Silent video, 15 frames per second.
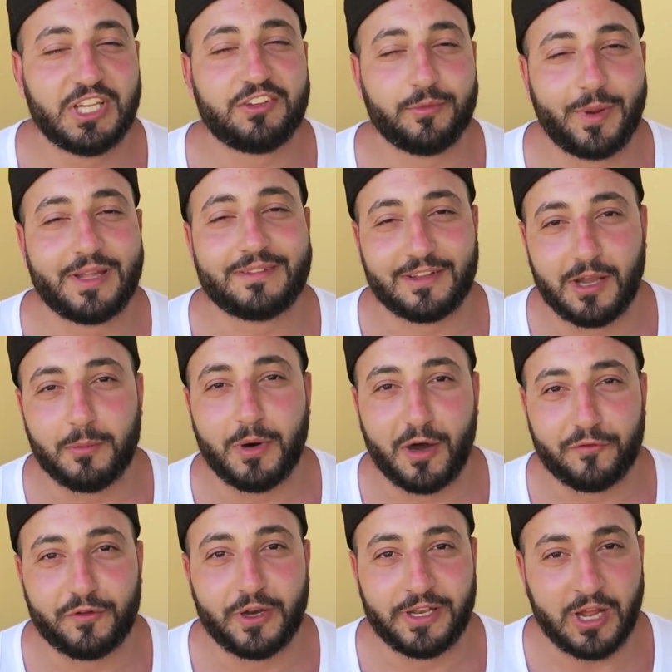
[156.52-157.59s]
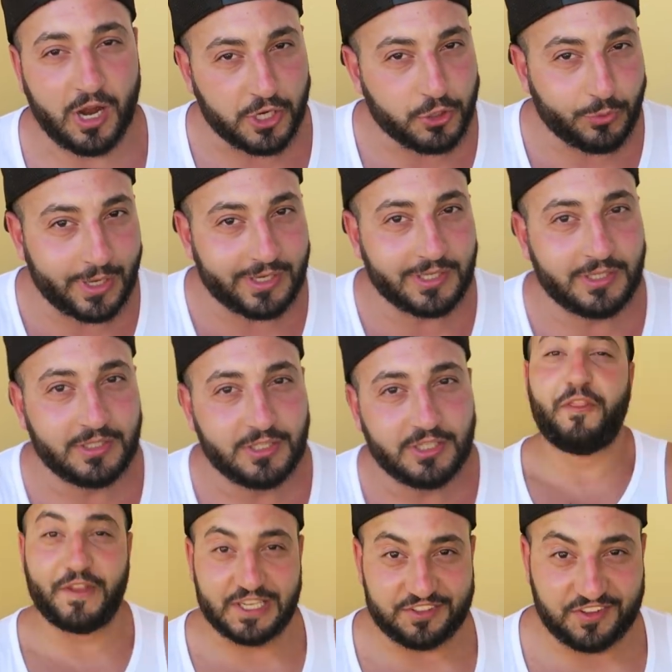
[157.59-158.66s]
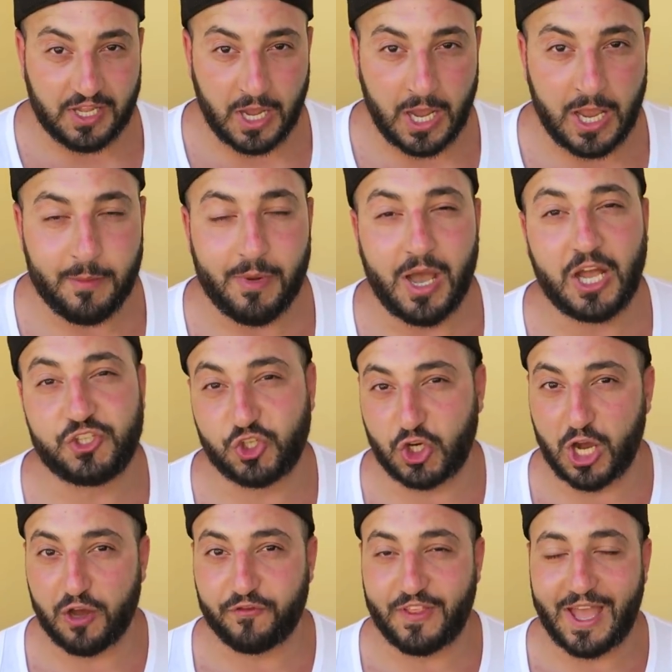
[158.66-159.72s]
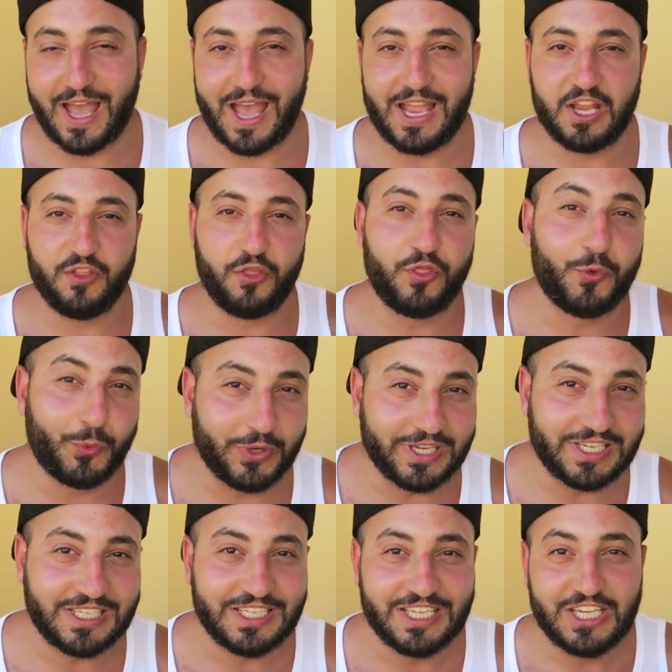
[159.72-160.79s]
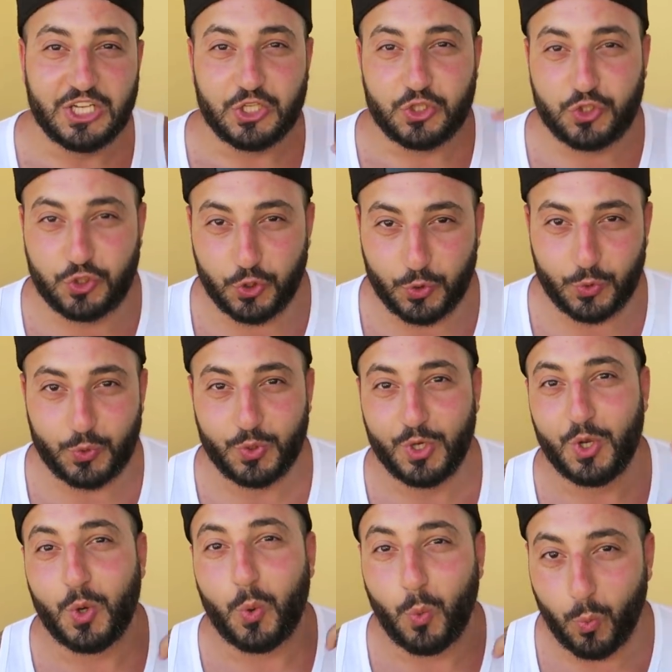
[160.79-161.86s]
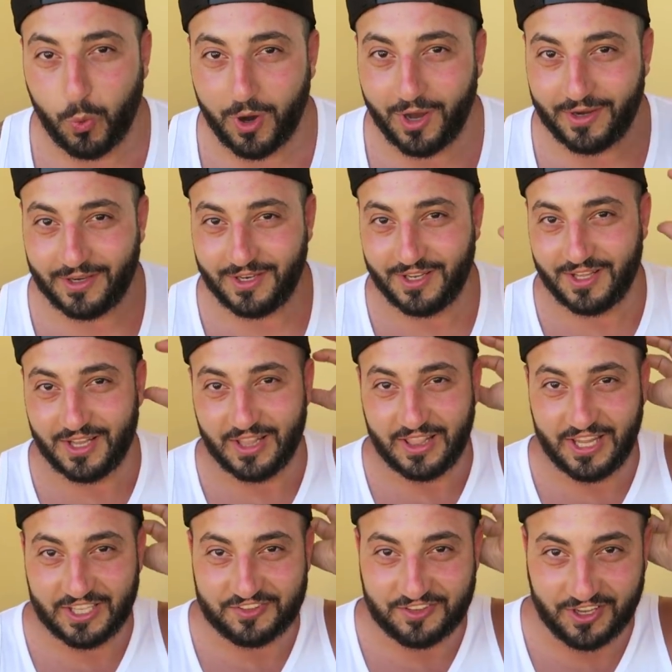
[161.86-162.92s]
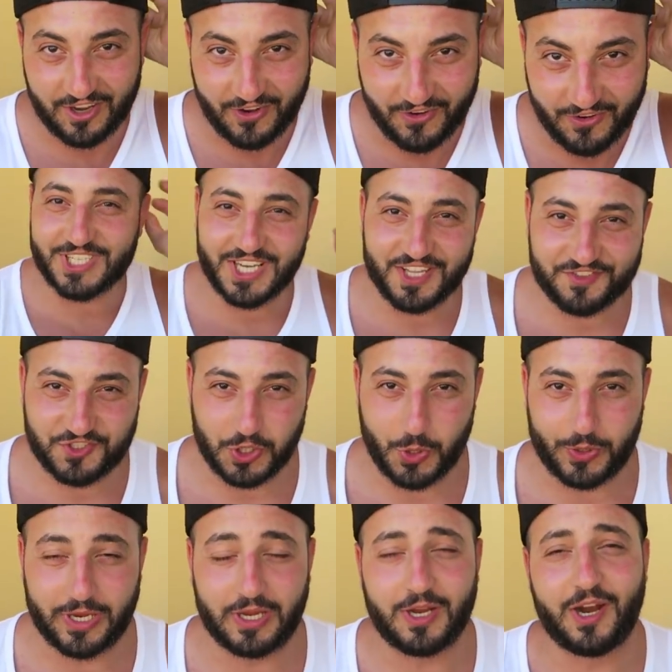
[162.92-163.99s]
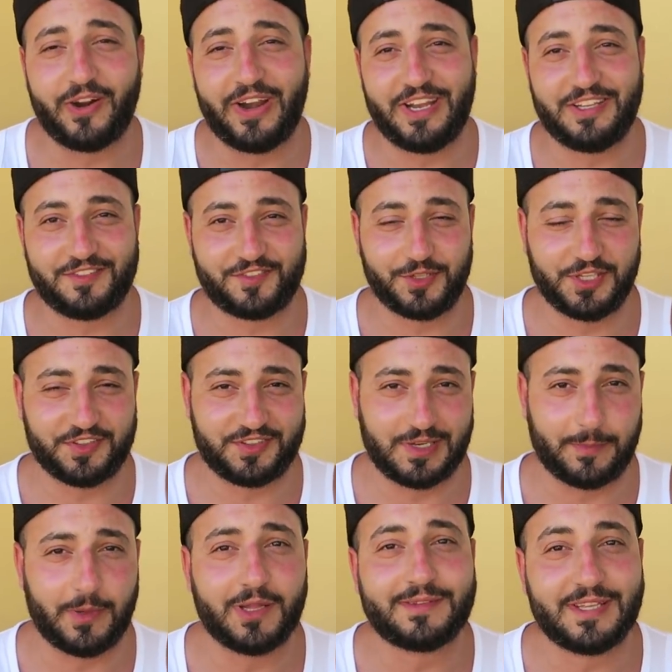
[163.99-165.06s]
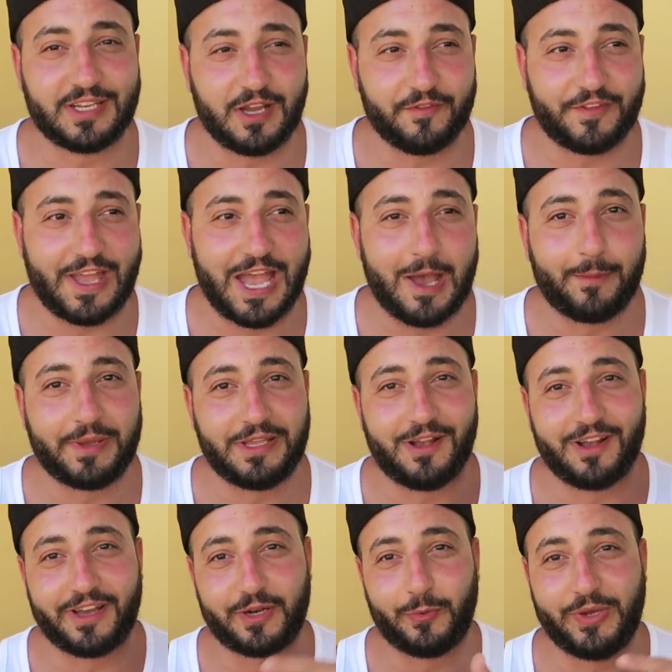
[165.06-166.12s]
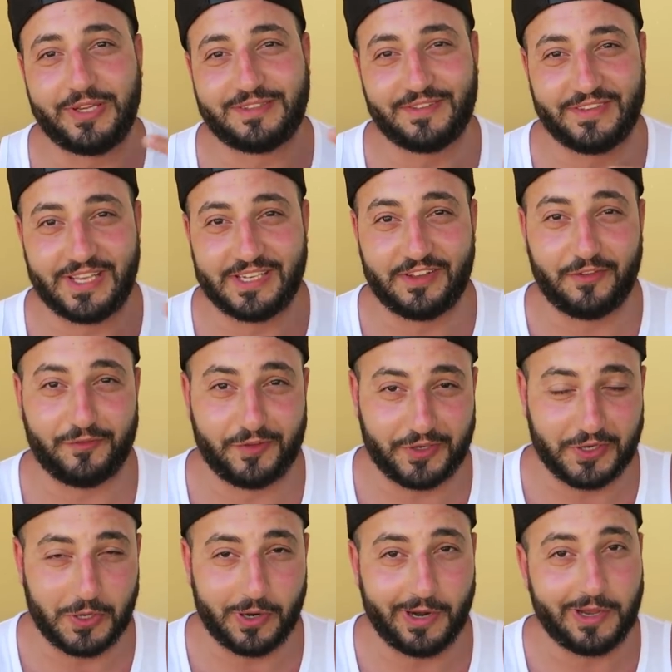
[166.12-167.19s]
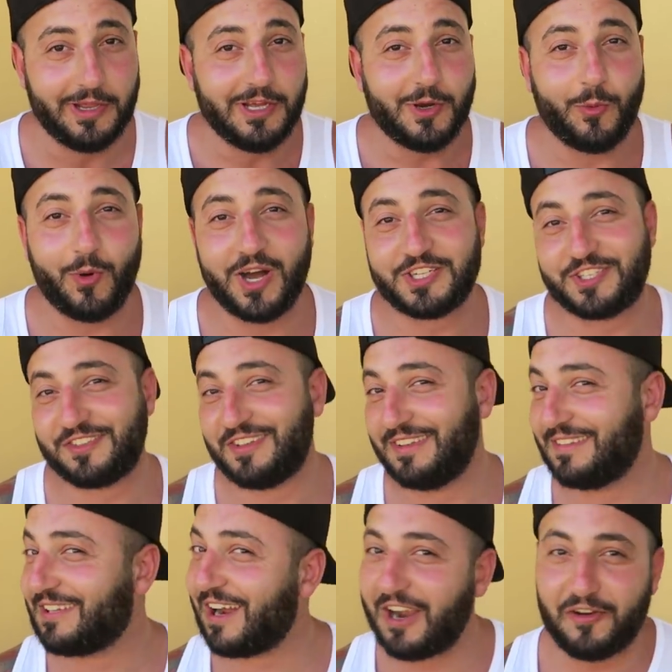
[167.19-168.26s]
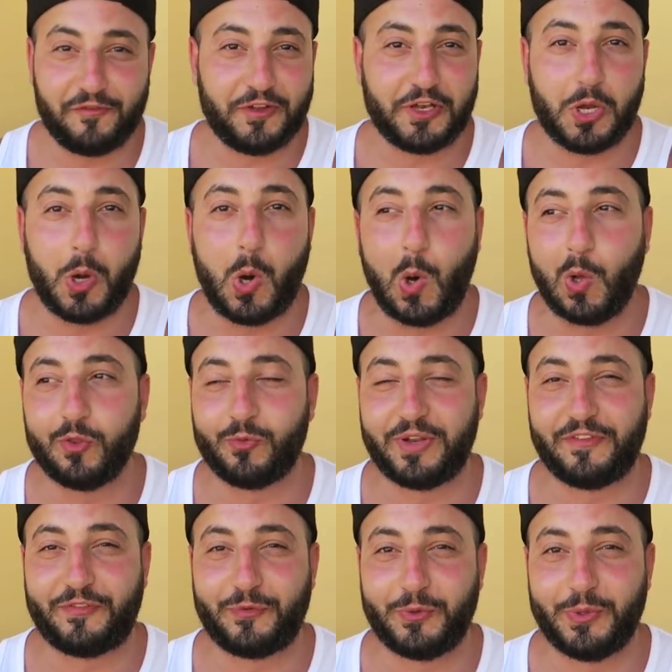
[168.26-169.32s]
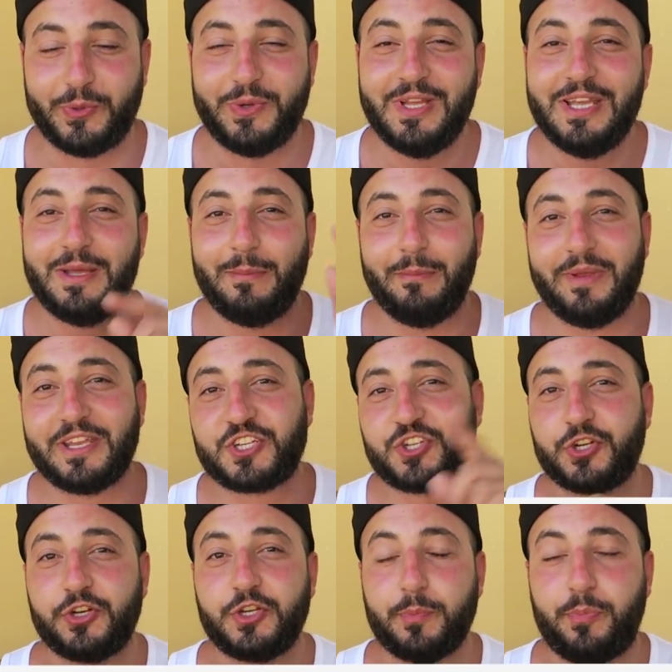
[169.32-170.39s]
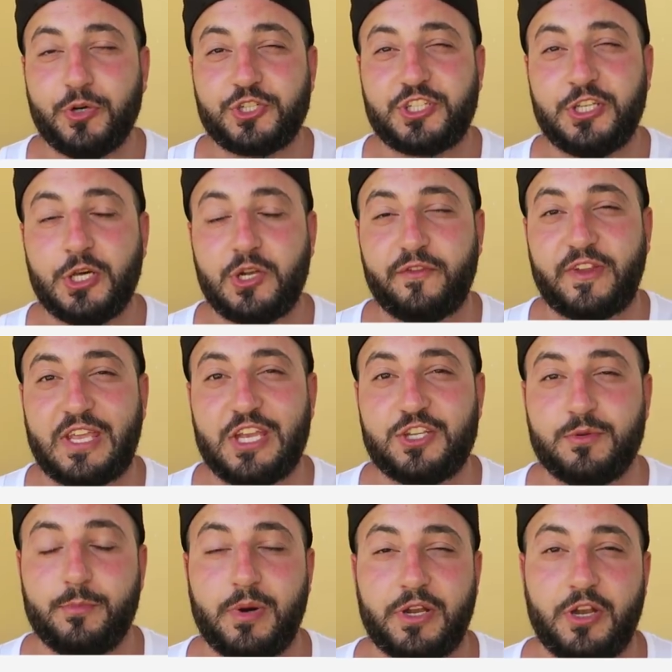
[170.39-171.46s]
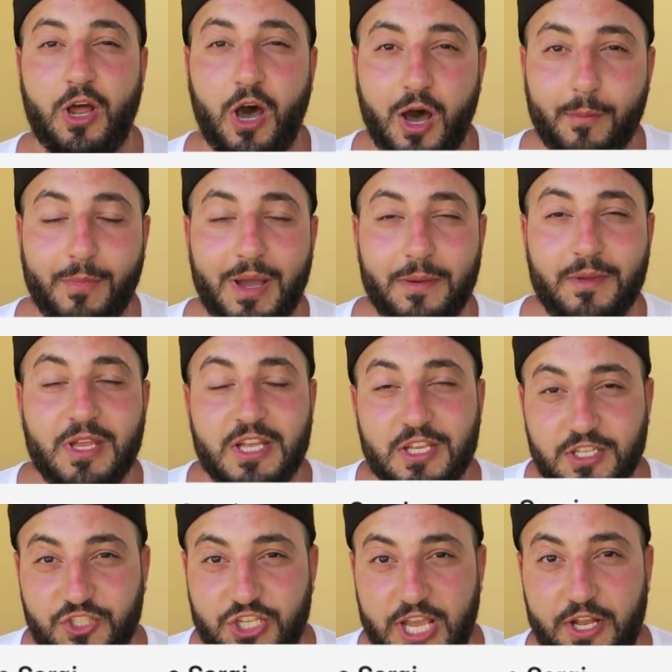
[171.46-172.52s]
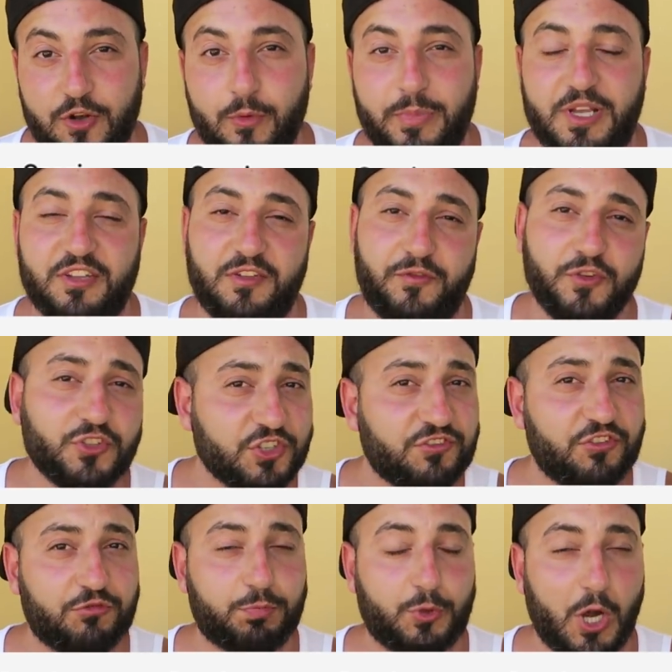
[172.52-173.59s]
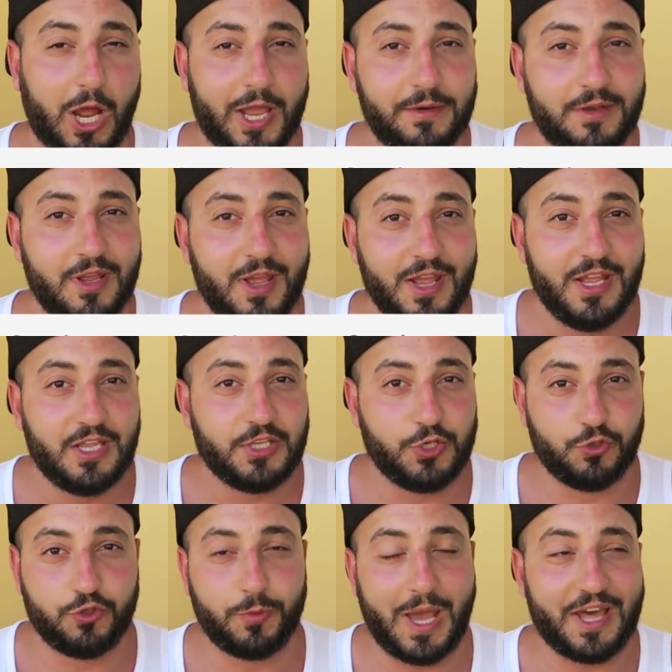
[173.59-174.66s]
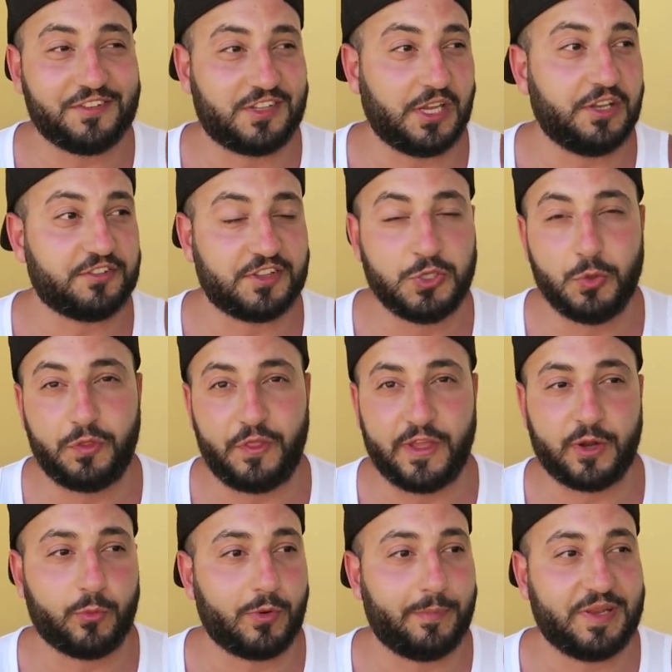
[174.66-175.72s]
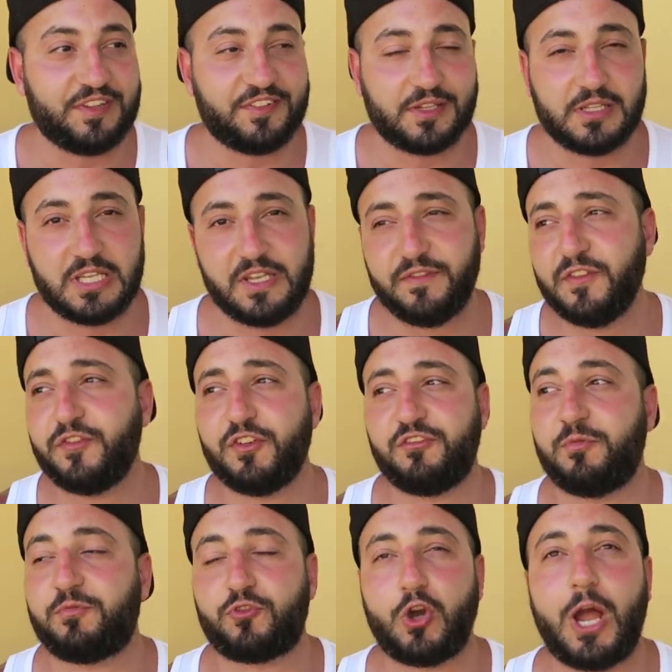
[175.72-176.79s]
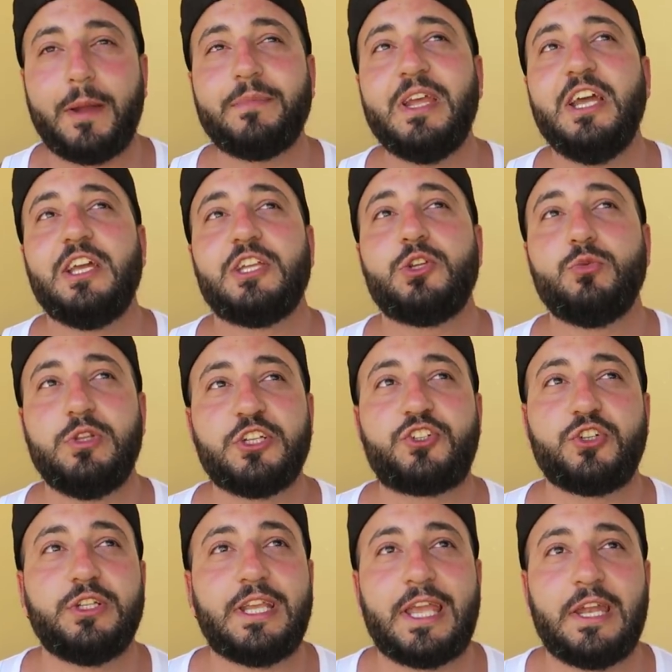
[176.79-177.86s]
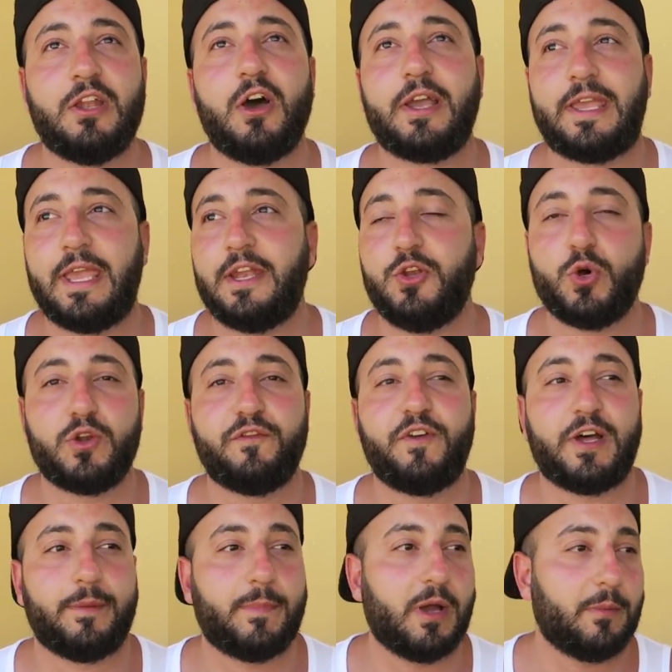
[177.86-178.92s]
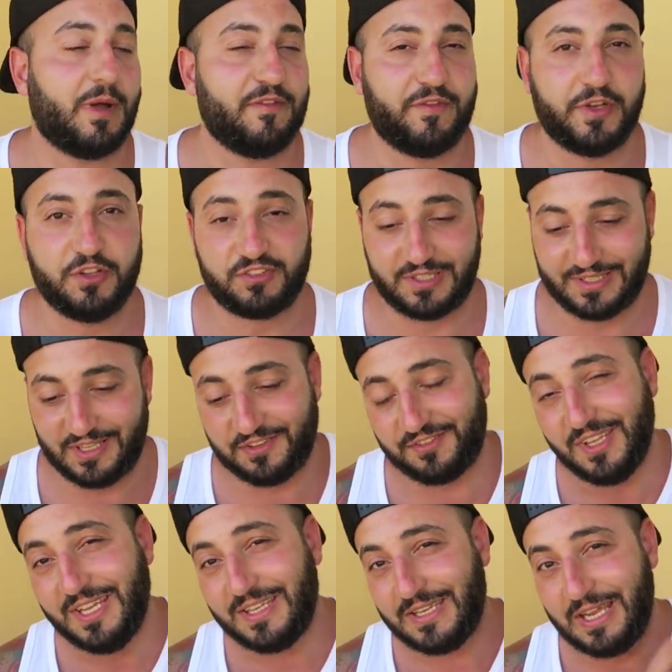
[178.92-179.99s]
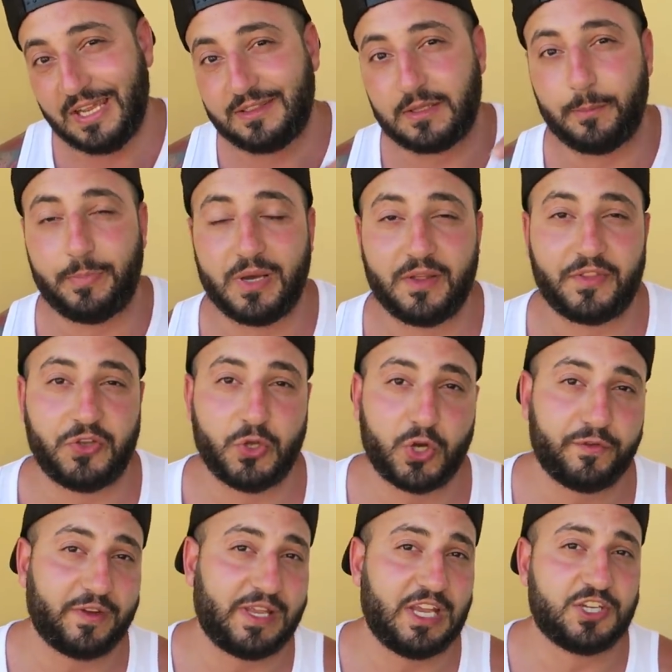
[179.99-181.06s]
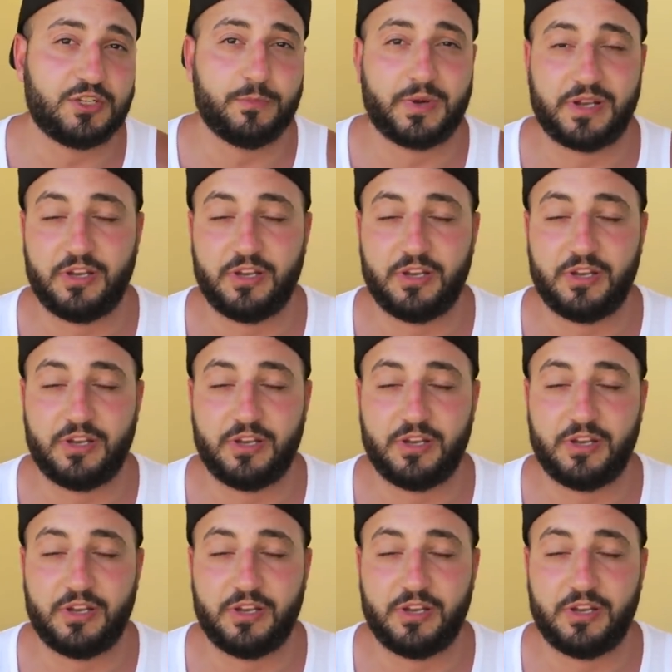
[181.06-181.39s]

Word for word: it's about to come off right now. Are you ready? I think it's time. I took off the hat in three, two, one. Let's go. Just joking. All right, so listen up. I'll take off the hat, but y'all gotta wait till the end of the video, all right? Watch this entire video all the way through. Make sure you push the notification button on my channel, because if you're just subscribed, YouTube has done this new thing where basically, even if you're subscribed, you literally cannot get notified about my videos unless you hit the bell, the notification